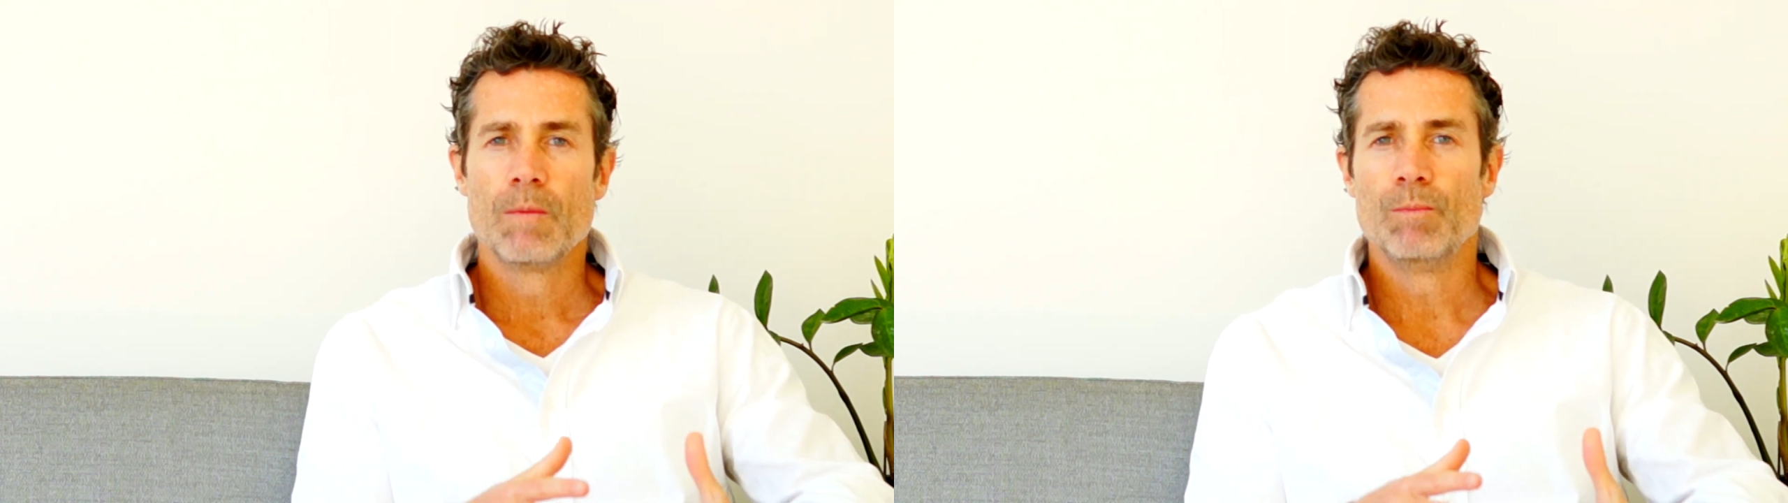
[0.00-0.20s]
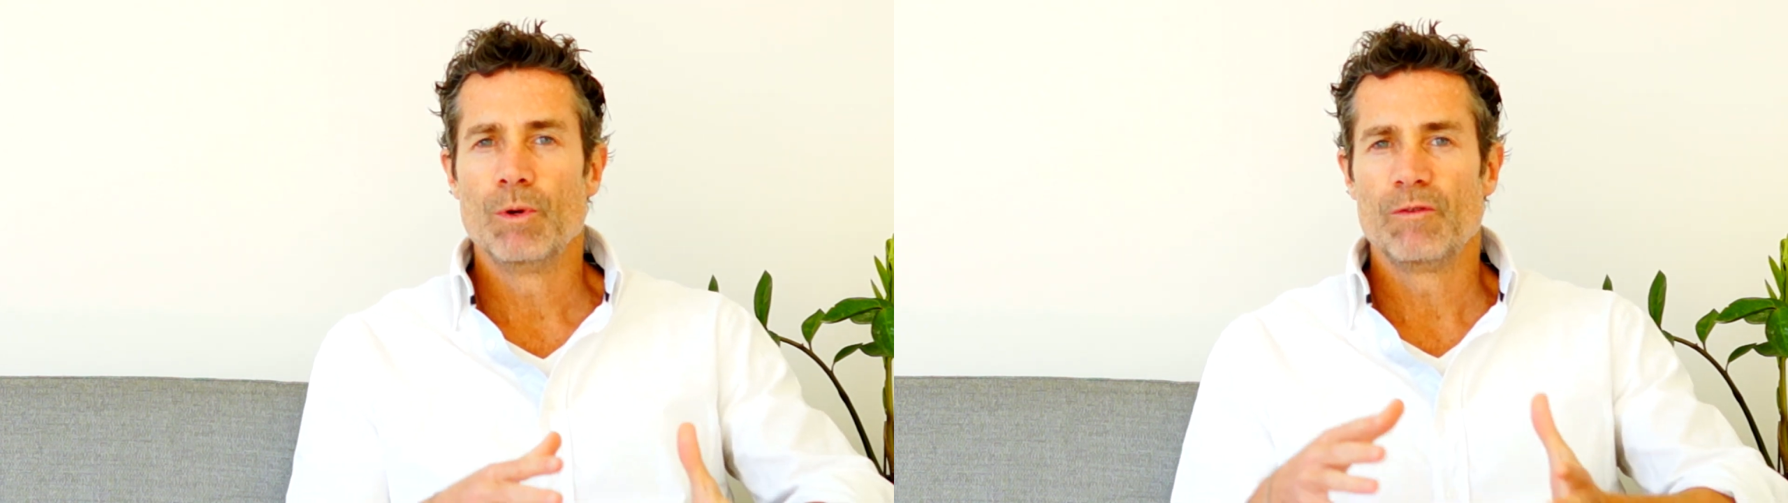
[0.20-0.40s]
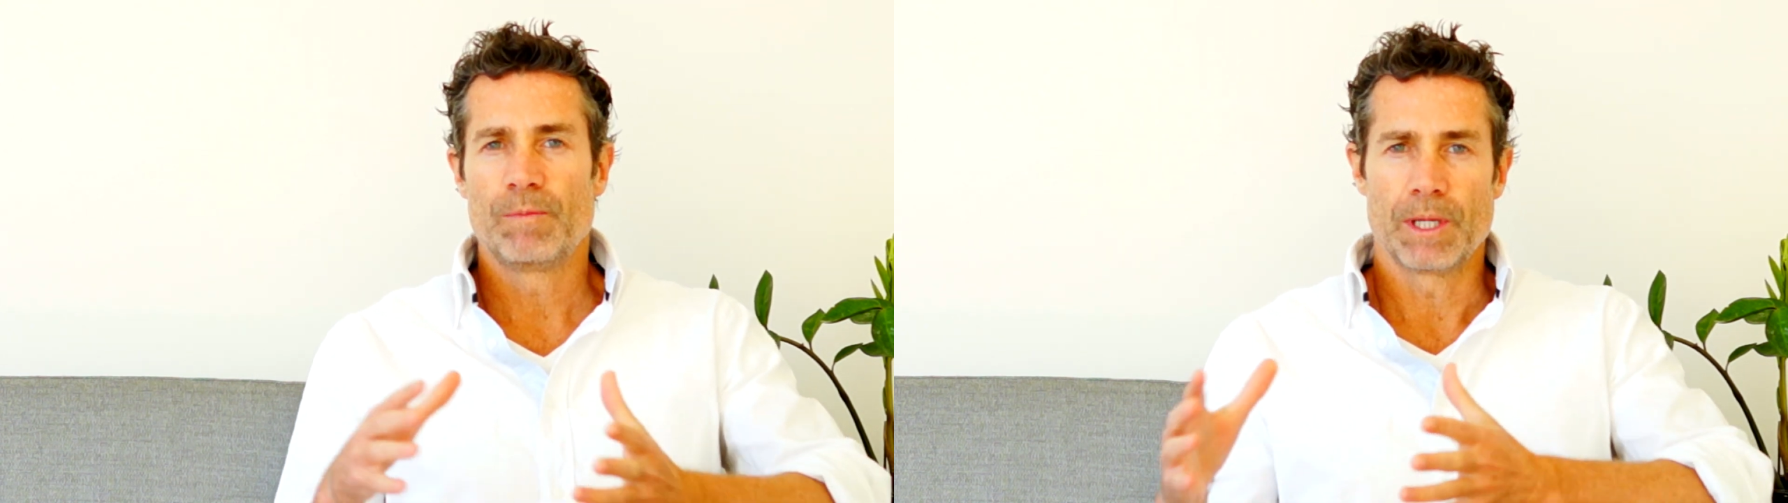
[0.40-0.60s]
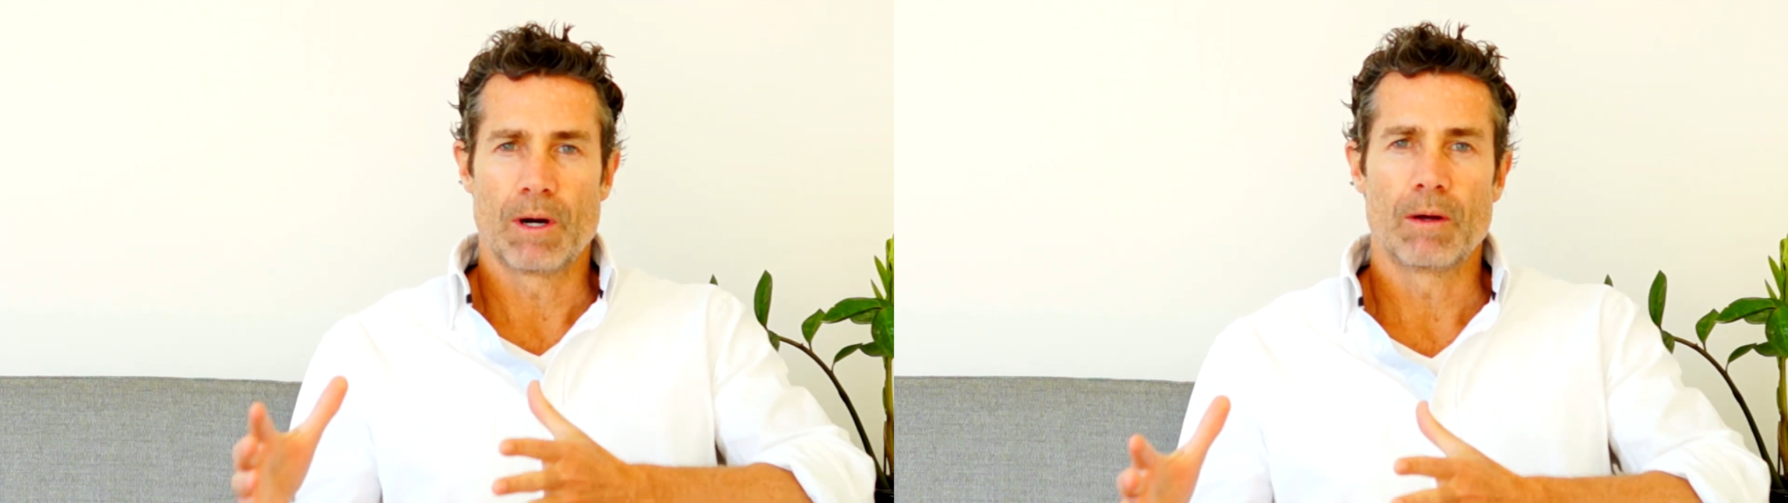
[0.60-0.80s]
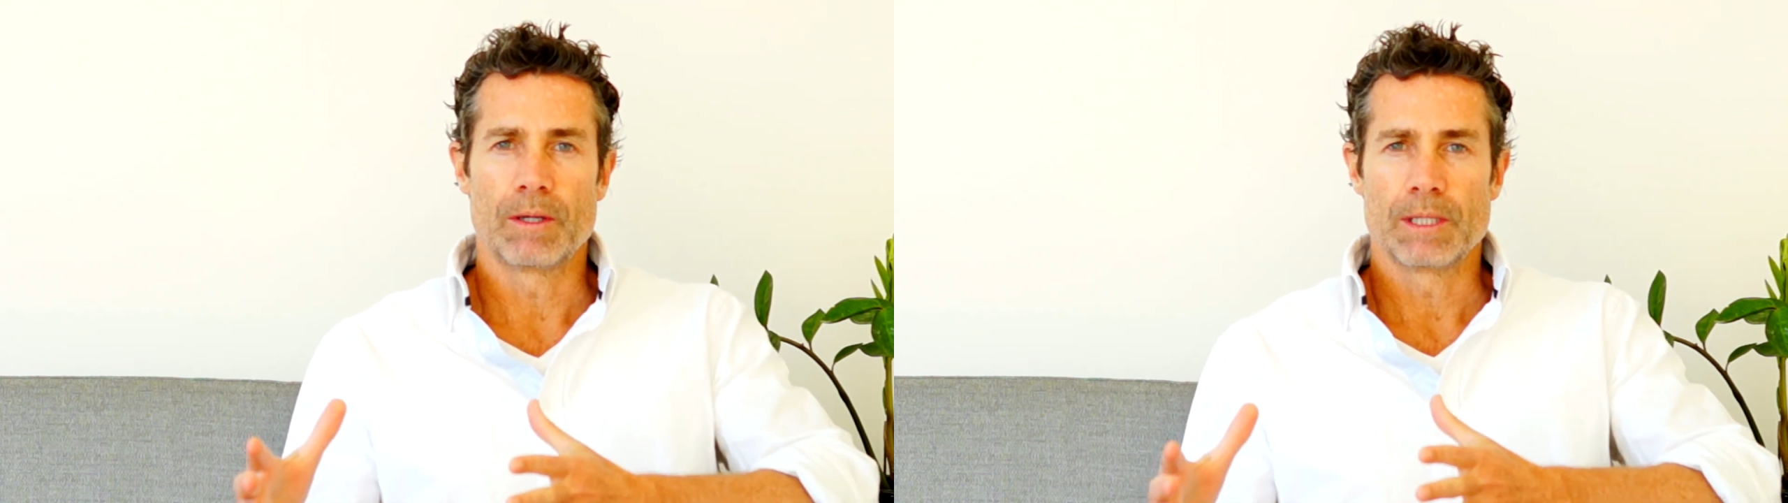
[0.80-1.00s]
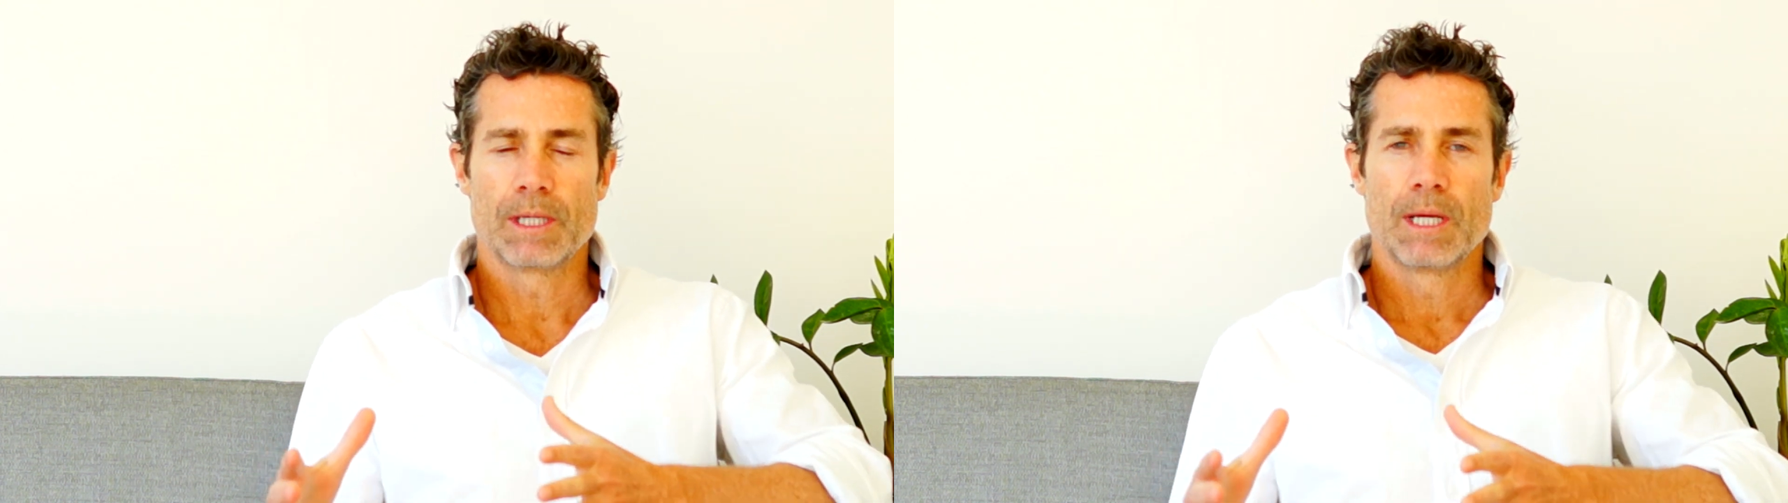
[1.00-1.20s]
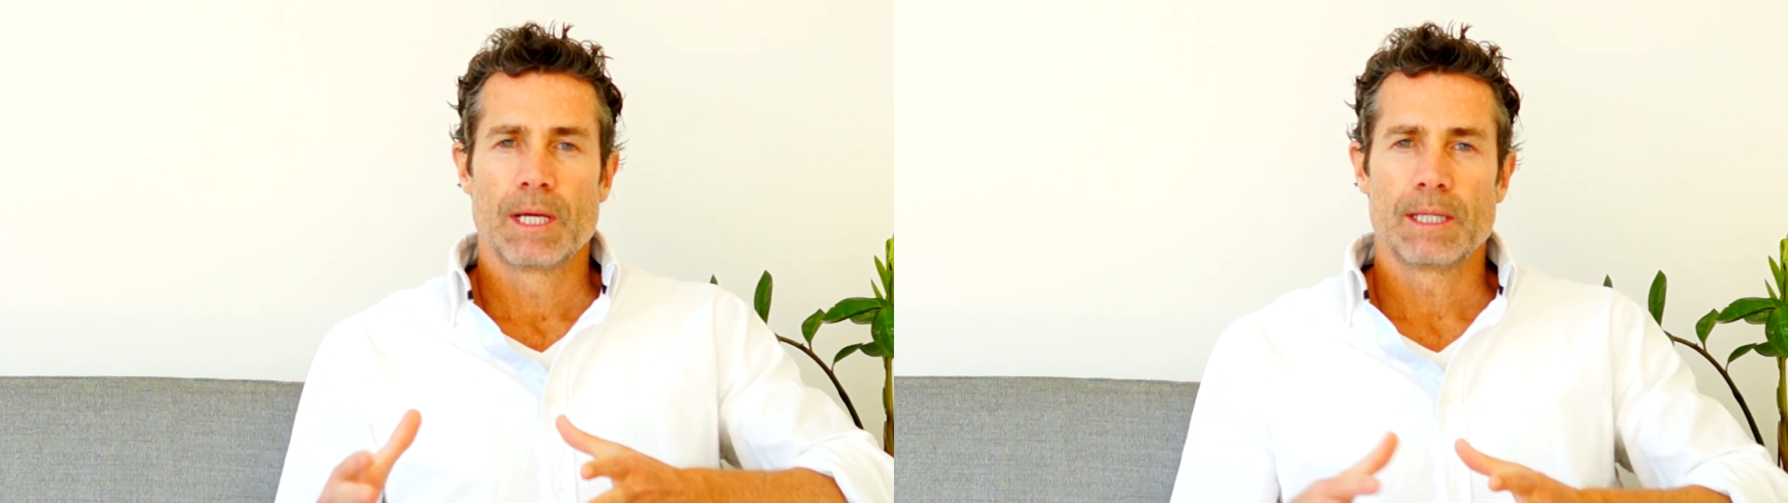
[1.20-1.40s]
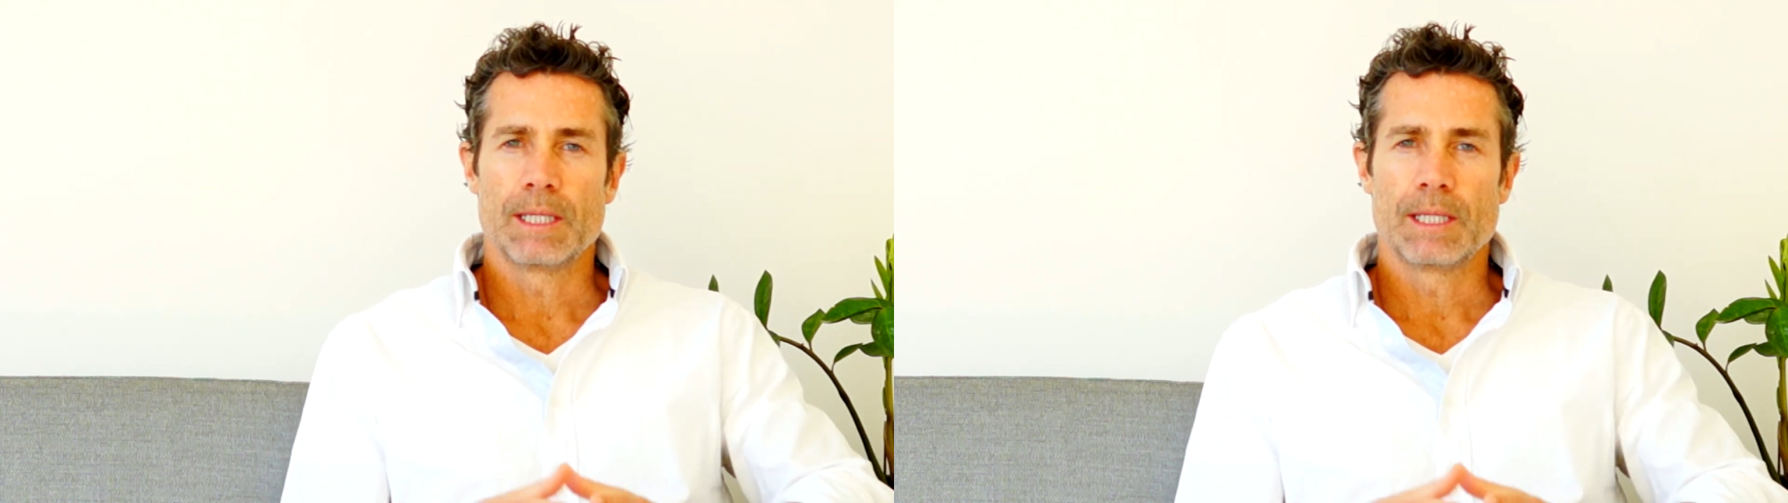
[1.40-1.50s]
move beyond